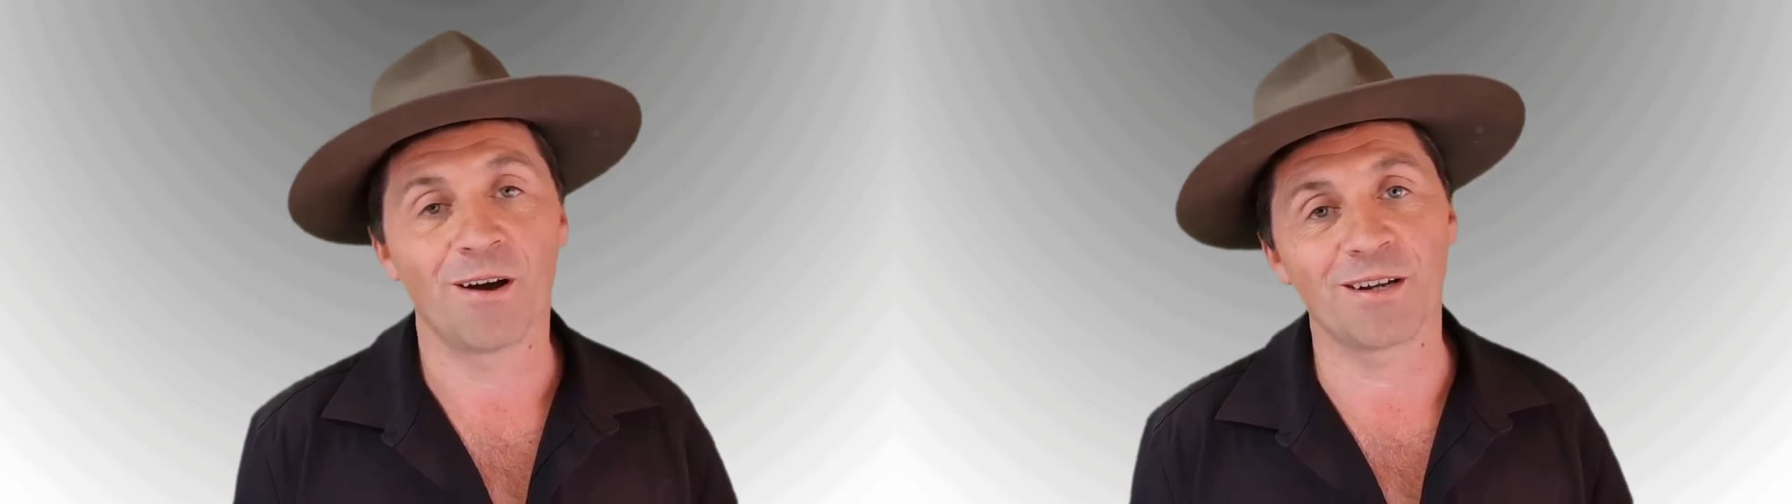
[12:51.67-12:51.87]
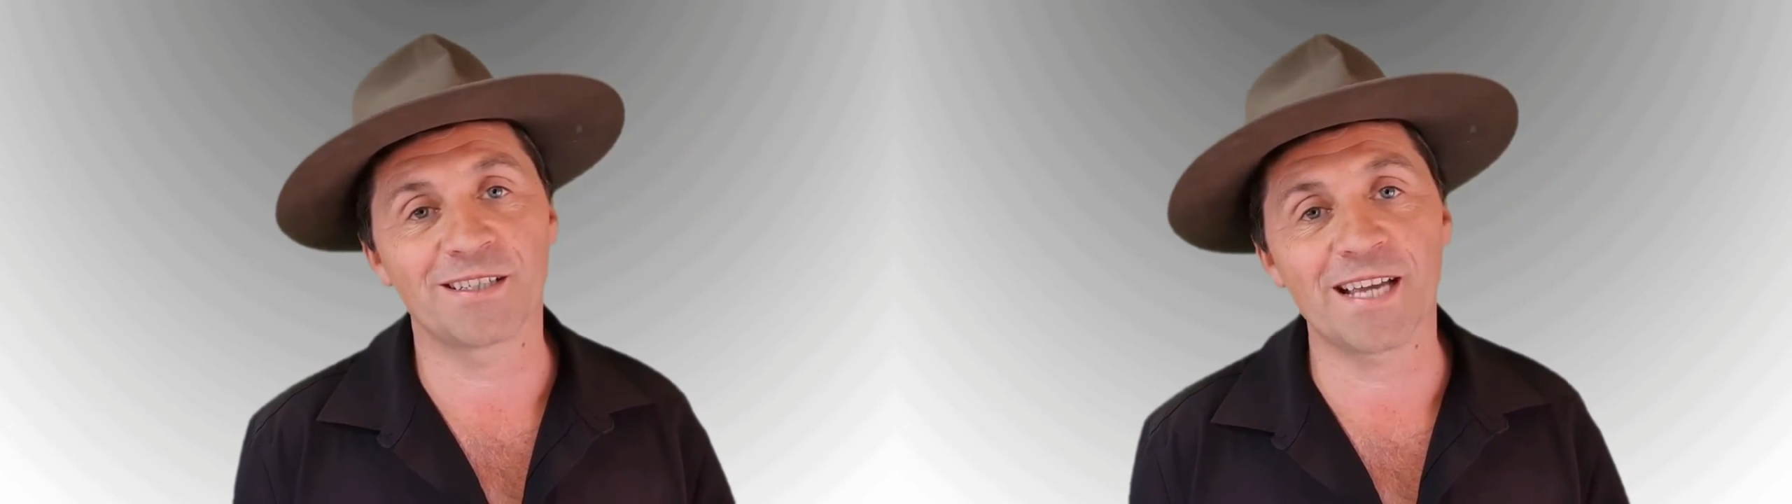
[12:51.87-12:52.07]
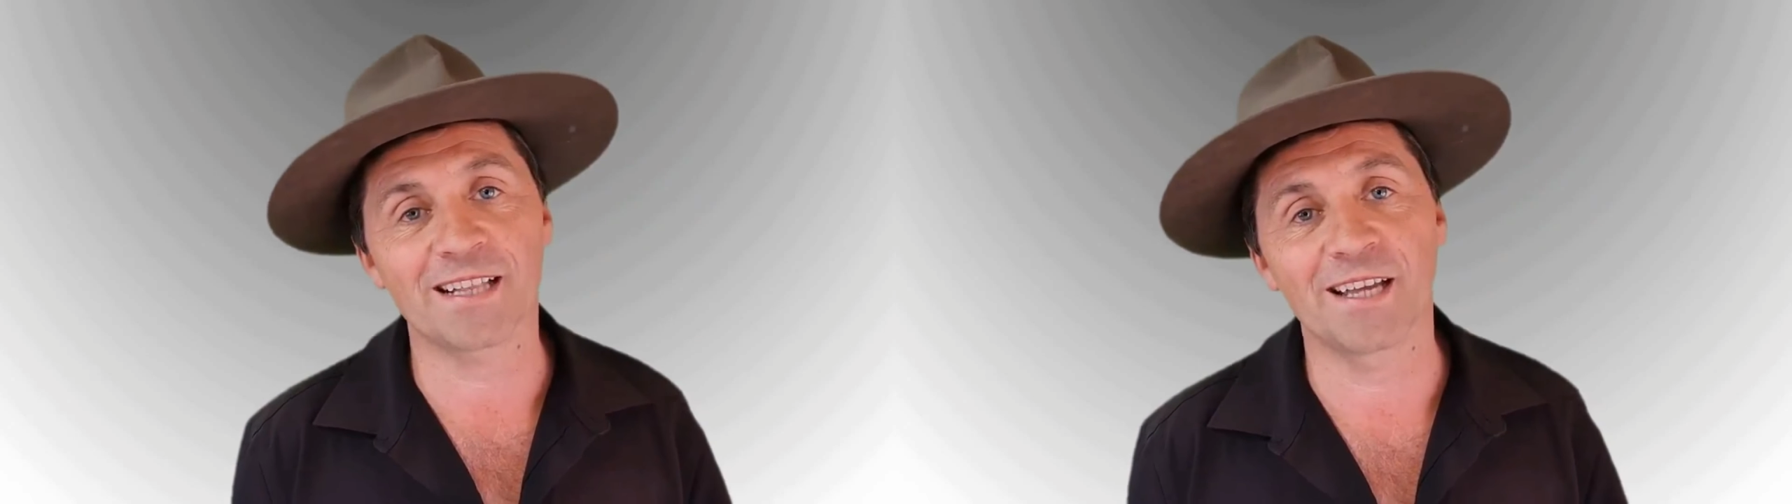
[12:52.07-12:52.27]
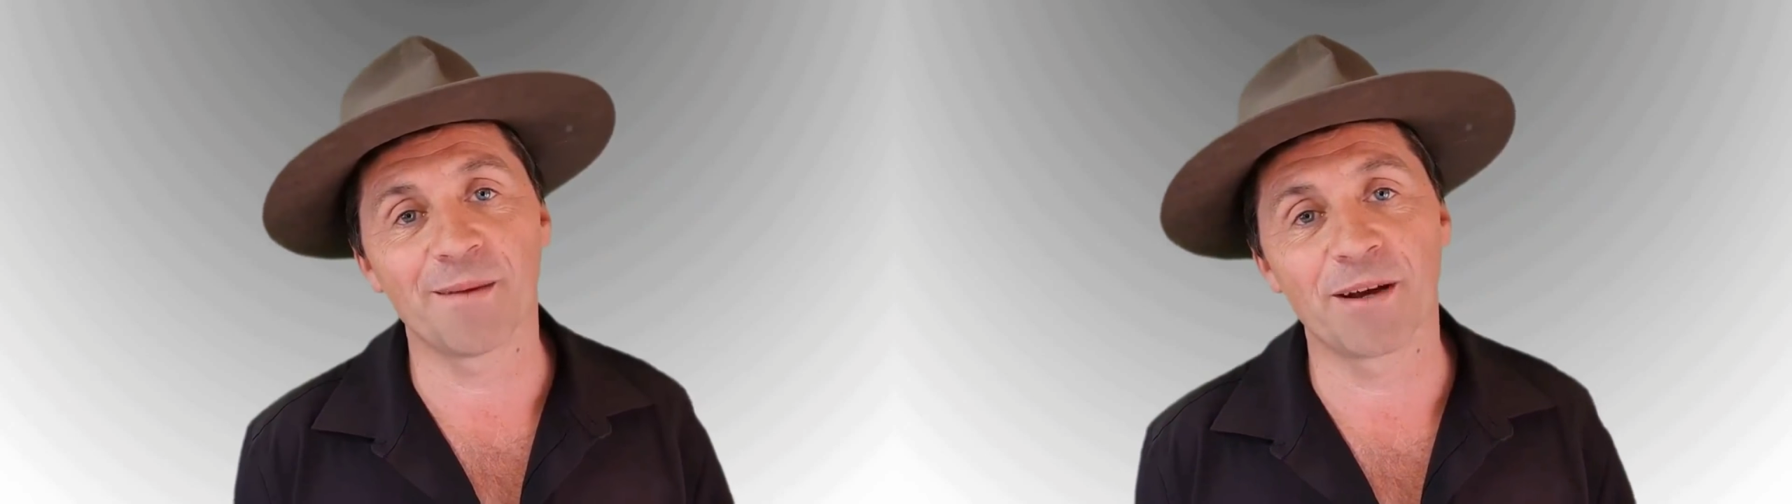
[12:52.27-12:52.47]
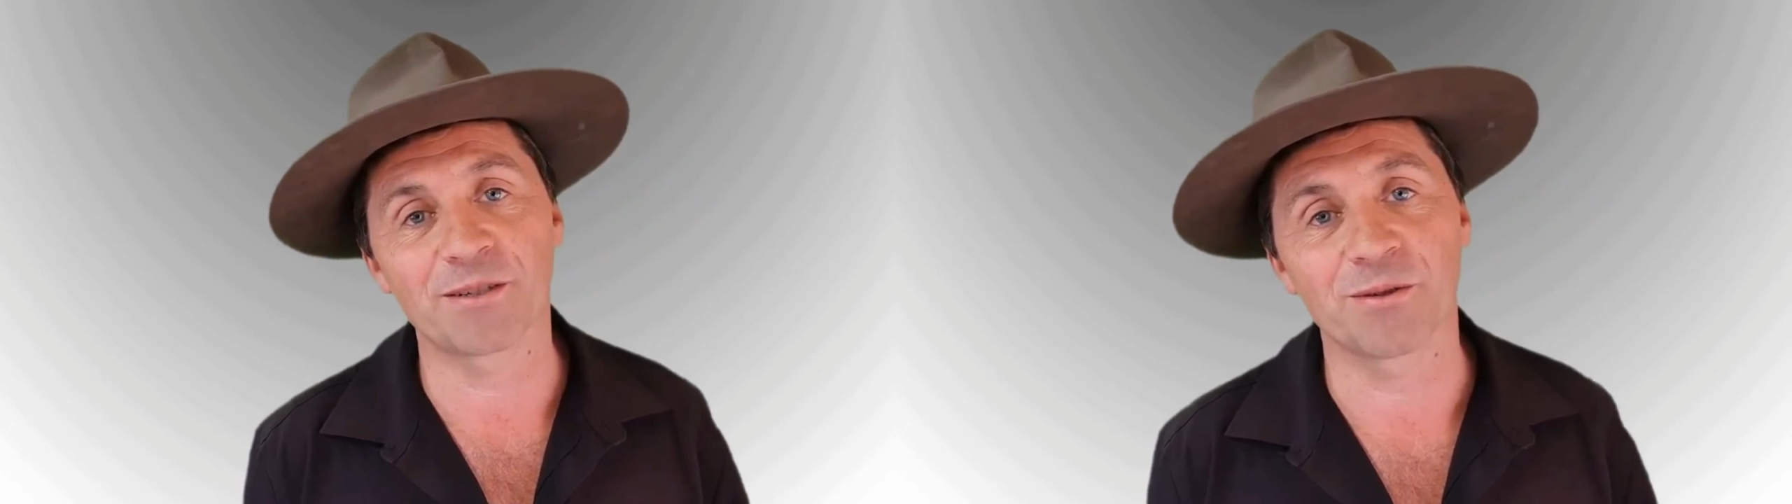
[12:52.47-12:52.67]
on exactly
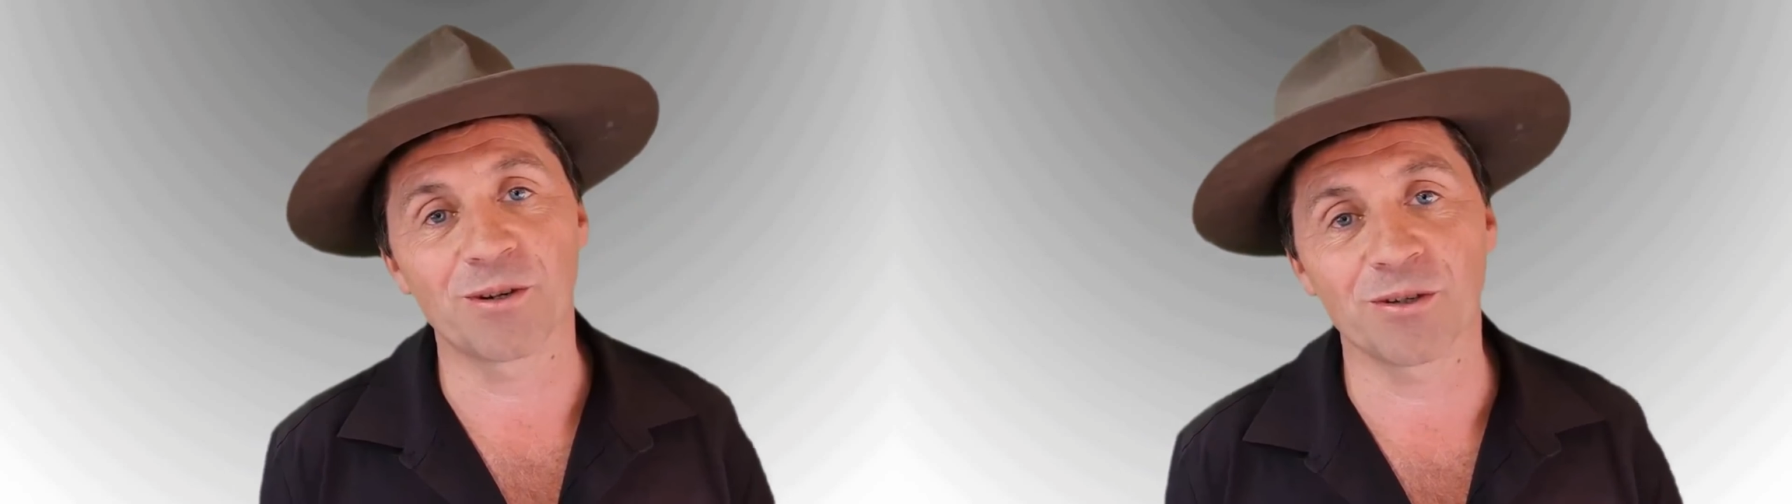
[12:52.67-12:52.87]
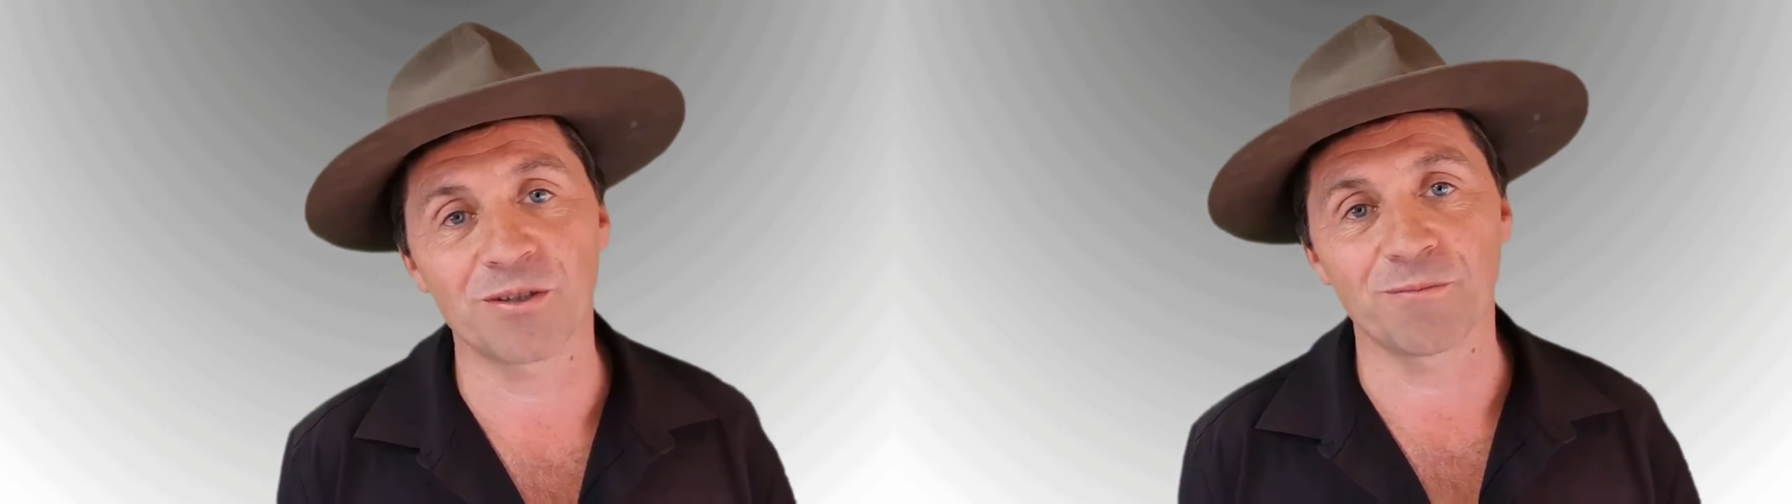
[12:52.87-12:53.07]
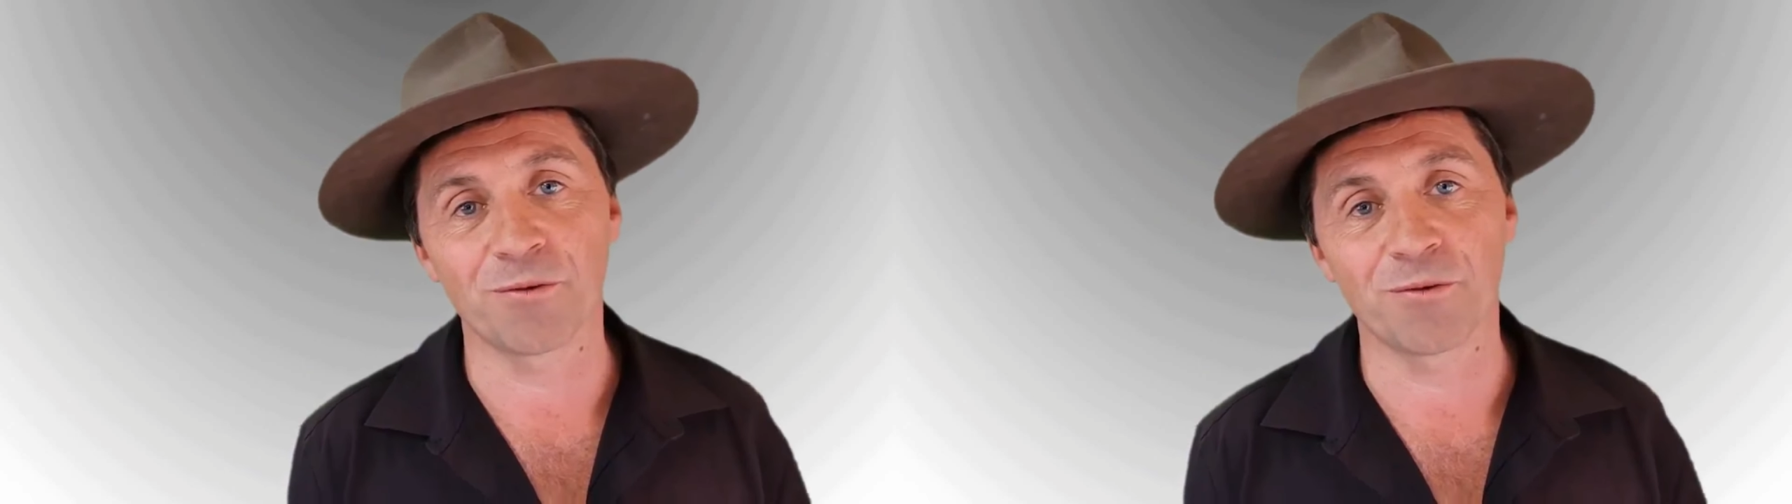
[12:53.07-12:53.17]
how much it will cost you